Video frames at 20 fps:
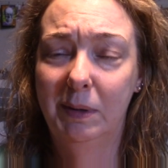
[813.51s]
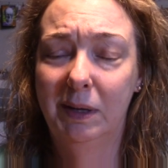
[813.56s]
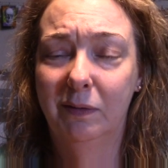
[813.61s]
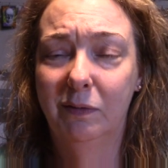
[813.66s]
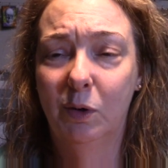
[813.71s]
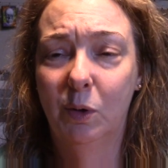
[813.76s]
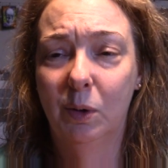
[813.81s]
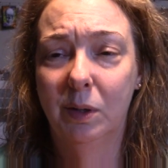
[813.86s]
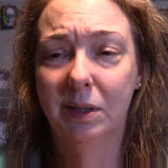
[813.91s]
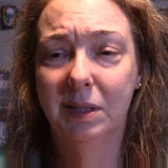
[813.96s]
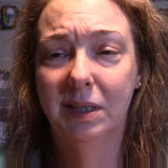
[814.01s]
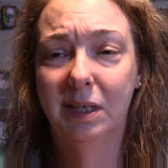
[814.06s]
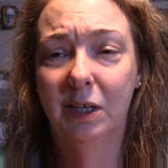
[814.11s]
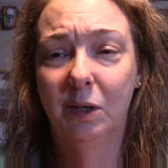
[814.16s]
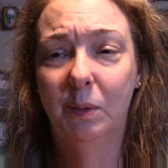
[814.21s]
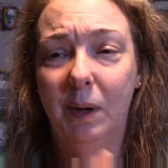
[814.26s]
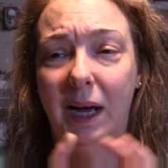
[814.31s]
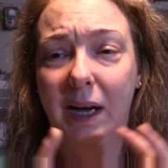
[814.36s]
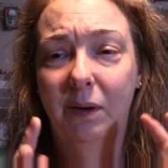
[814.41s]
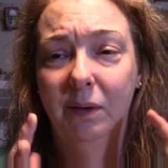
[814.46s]
And of course,
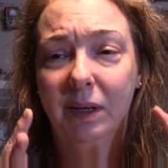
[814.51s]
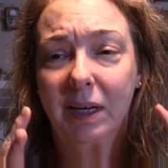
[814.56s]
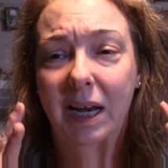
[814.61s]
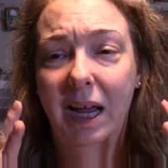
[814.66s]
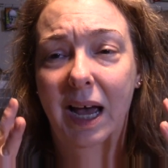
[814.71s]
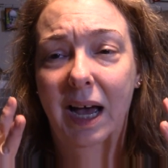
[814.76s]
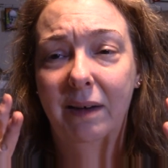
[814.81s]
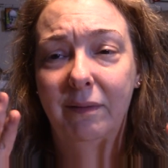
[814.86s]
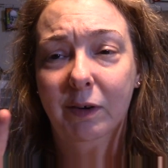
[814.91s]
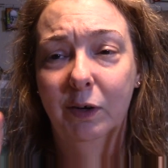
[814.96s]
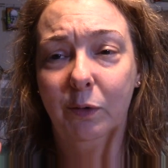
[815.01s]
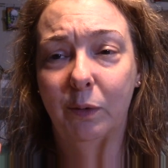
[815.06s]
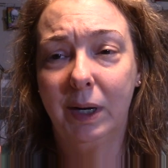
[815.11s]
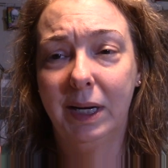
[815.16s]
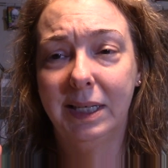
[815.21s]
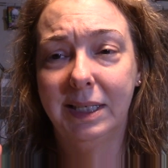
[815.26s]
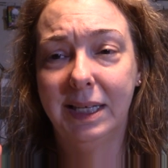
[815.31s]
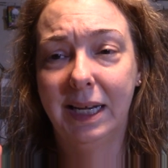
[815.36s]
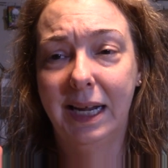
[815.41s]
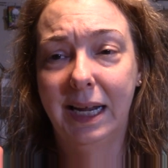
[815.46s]
go out and have a
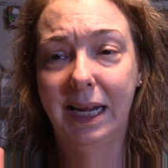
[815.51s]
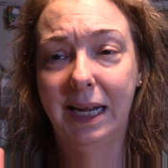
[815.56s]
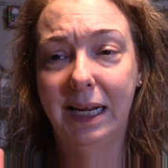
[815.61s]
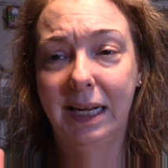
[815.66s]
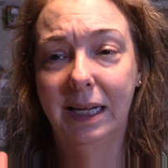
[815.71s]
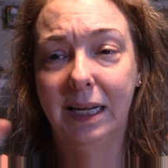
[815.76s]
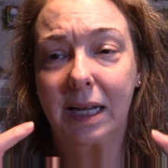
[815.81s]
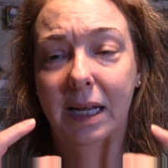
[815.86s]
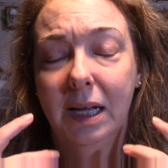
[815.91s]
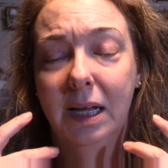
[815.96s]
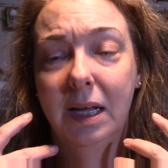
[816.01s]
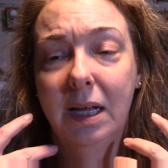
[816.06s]
great day.